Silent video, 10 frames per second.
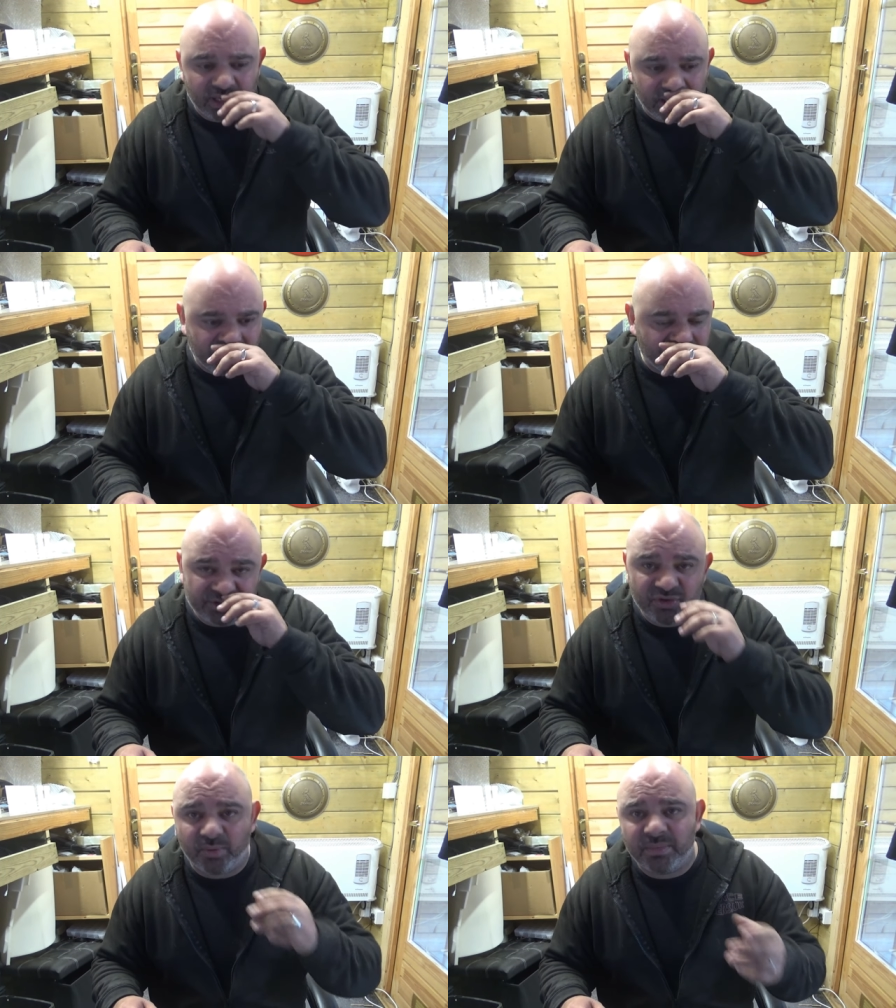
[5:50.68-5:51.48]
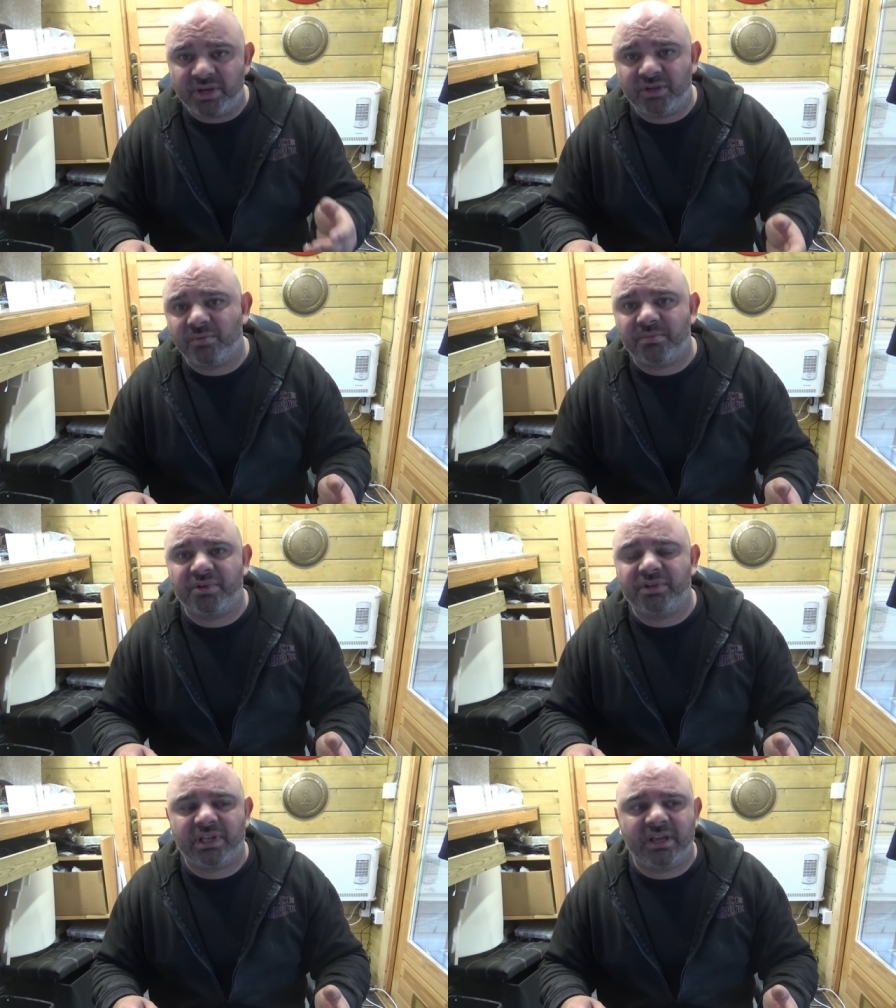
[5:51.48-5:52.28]
Uh, there's not many
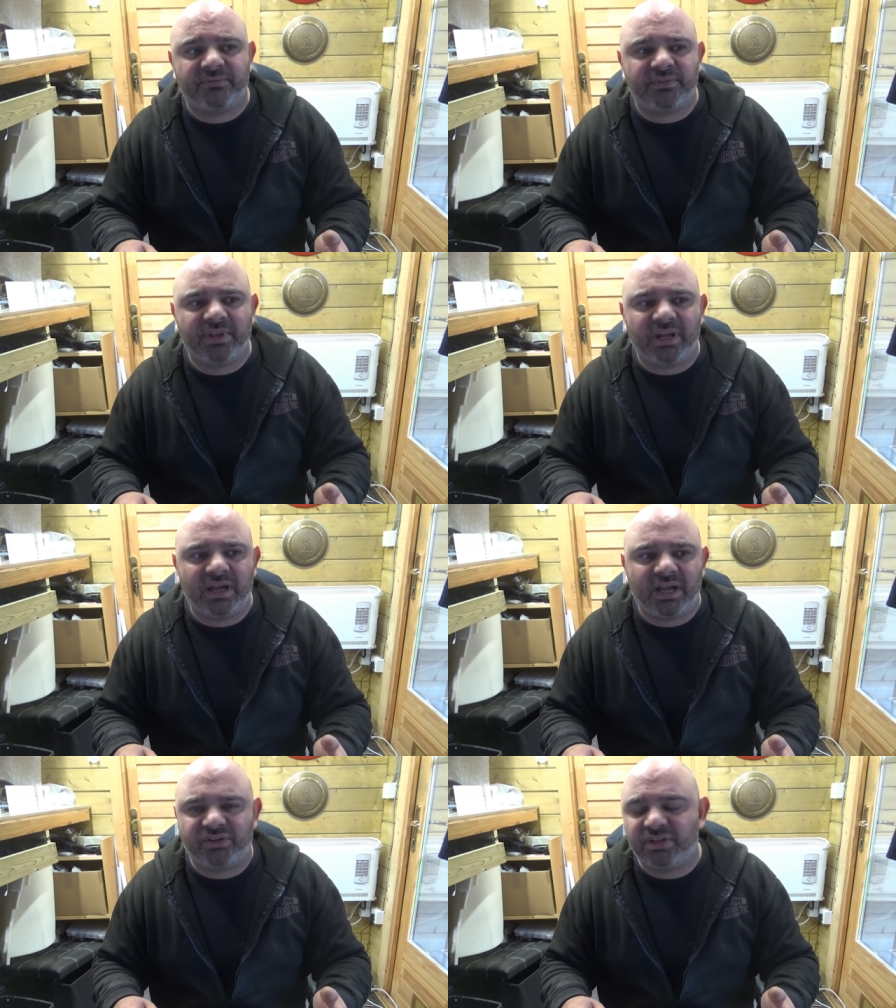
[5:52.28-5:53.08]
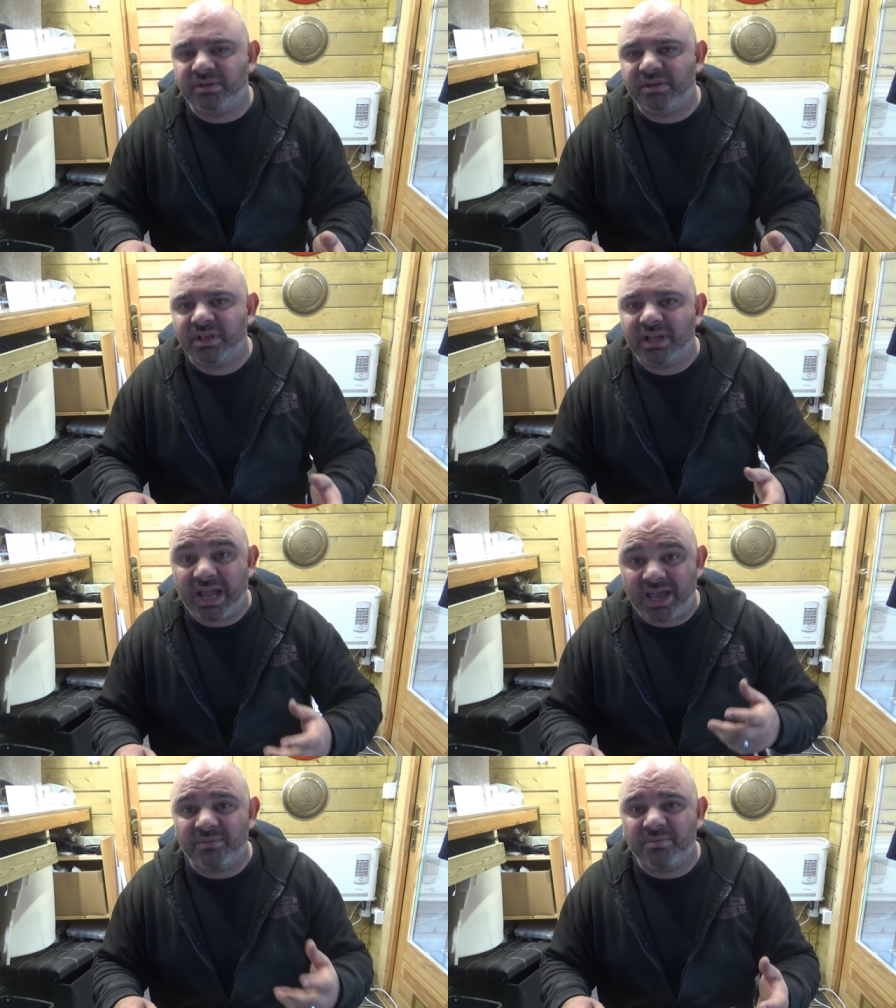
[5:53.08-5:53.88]
companies left that actually
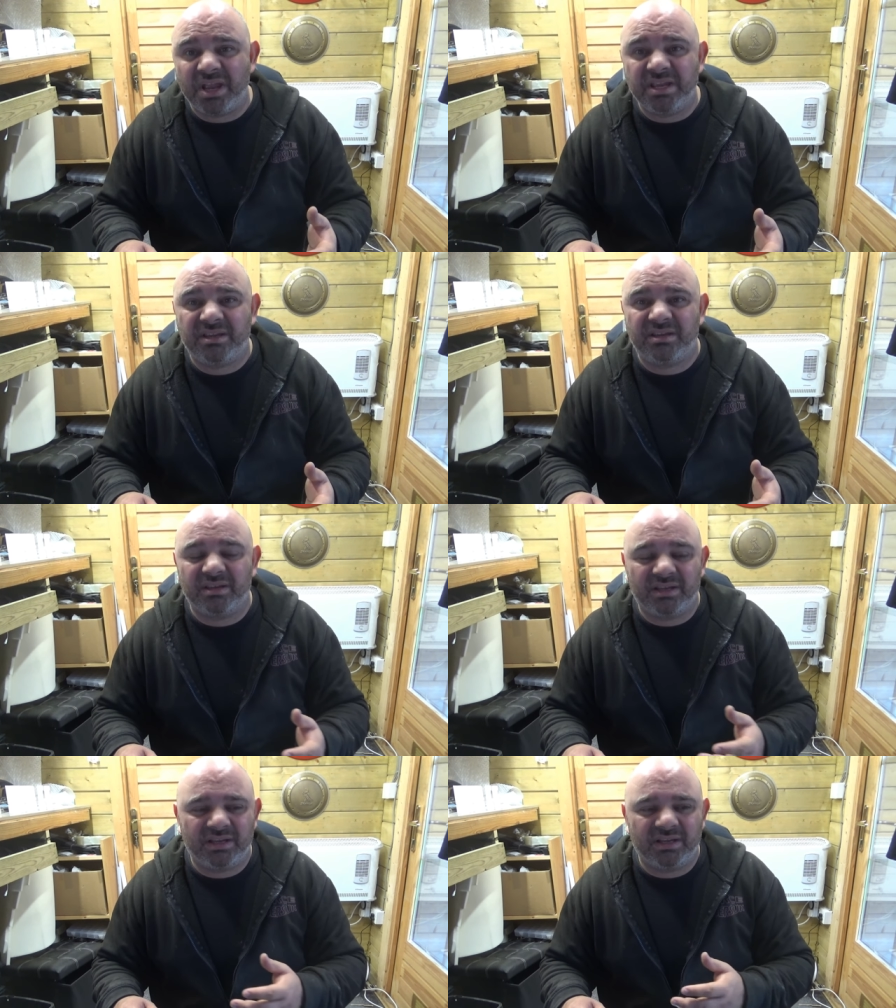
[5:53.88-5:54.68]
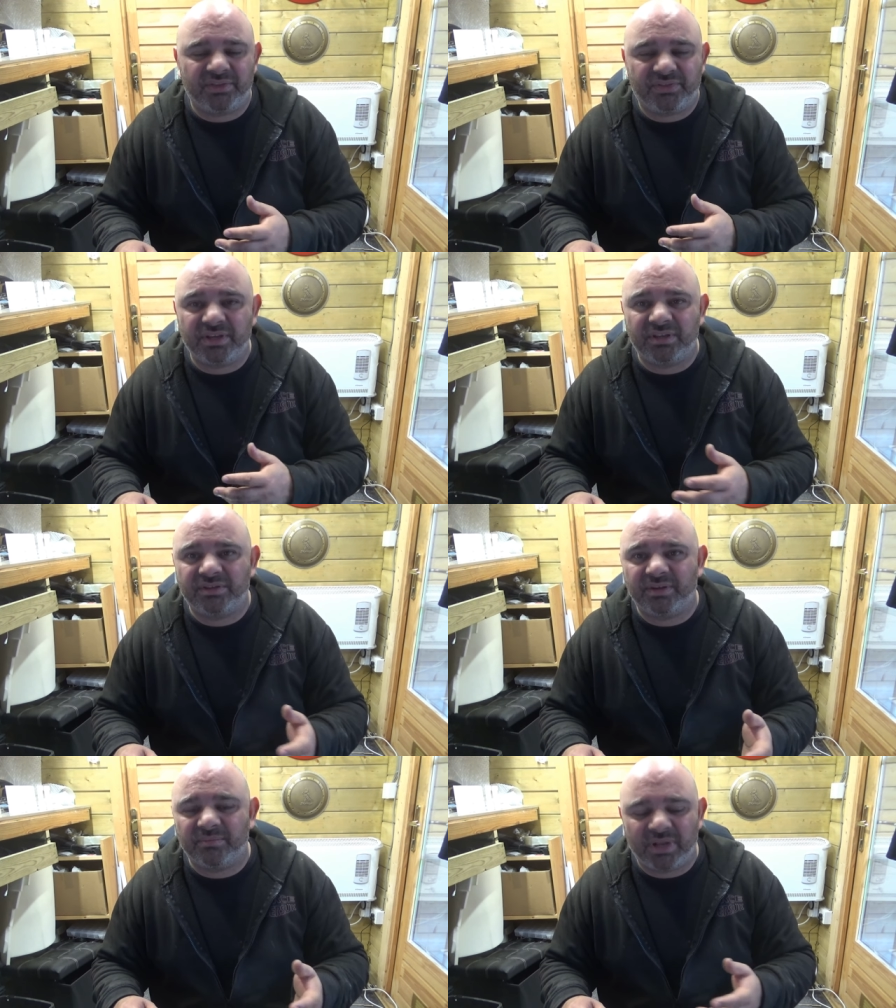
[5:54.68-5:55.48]
hand make uh,
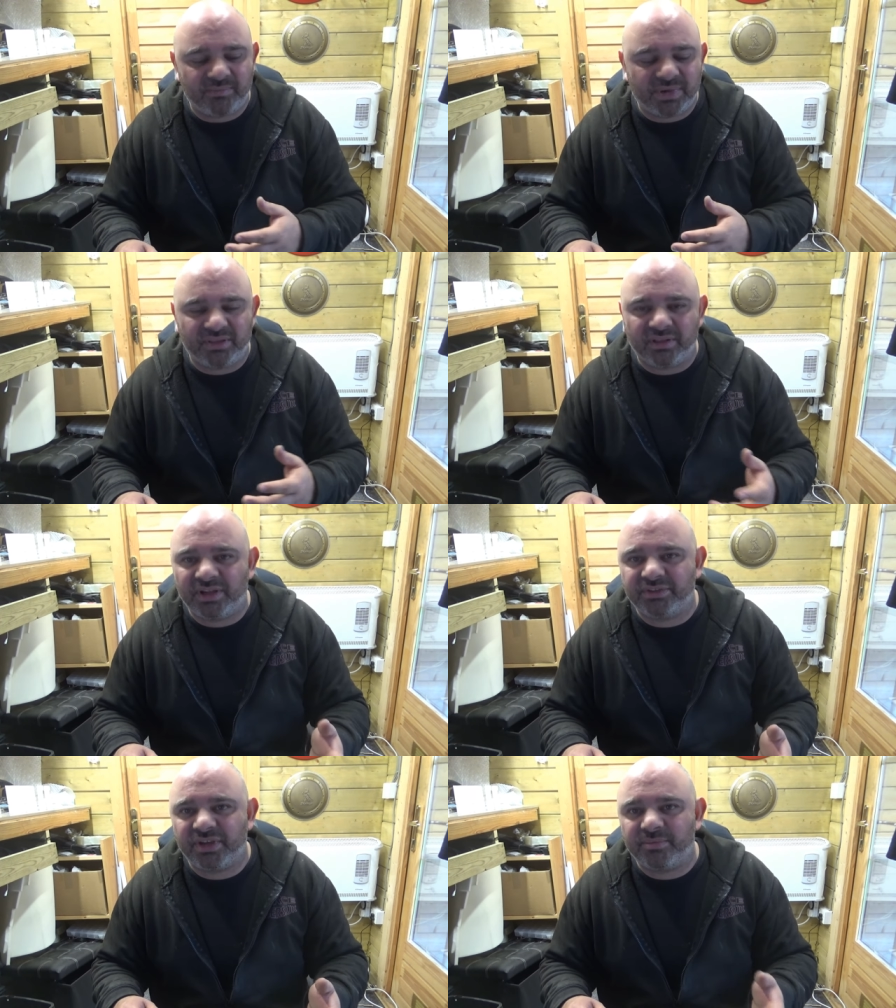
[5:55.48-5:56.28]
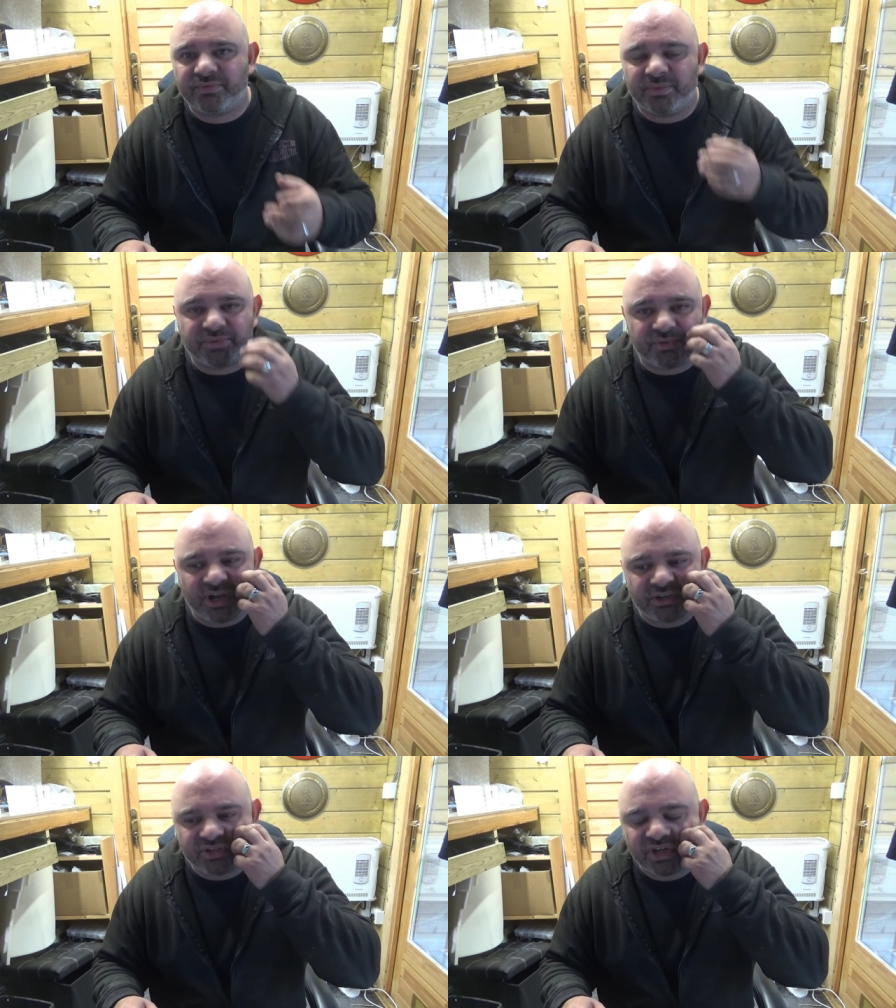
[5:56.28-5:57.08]
things and hand make the lightsabers from
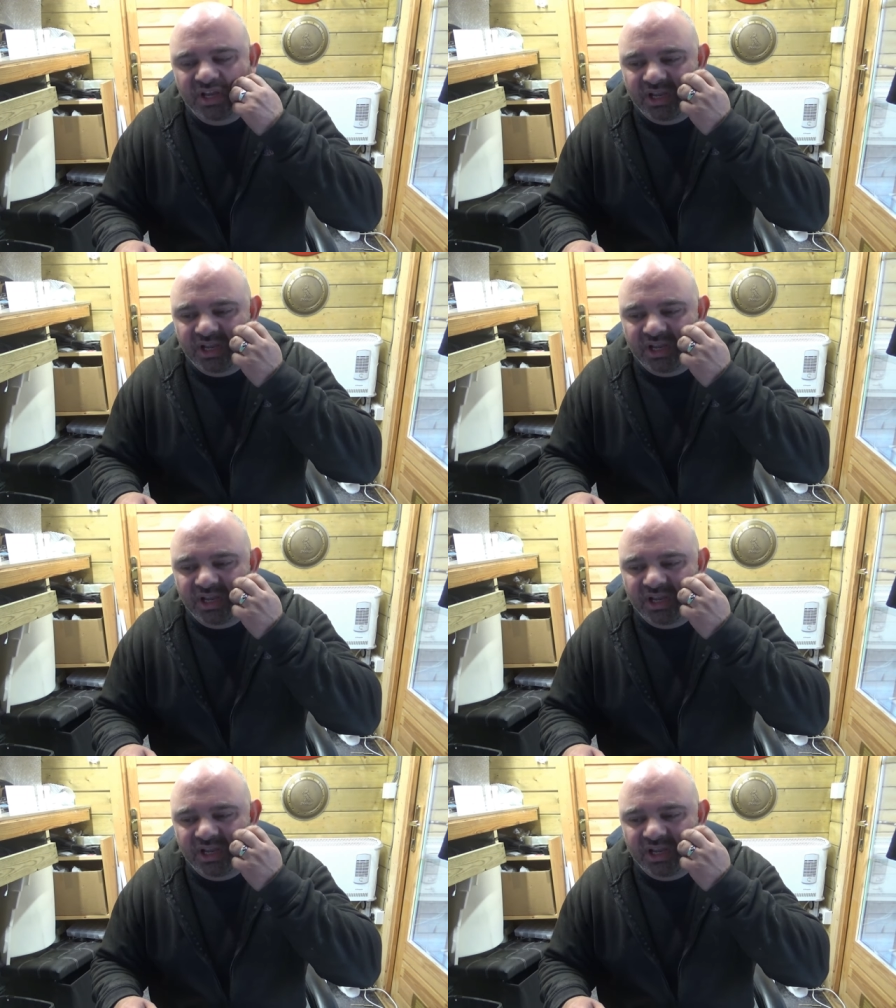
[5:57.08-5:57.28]
scratch.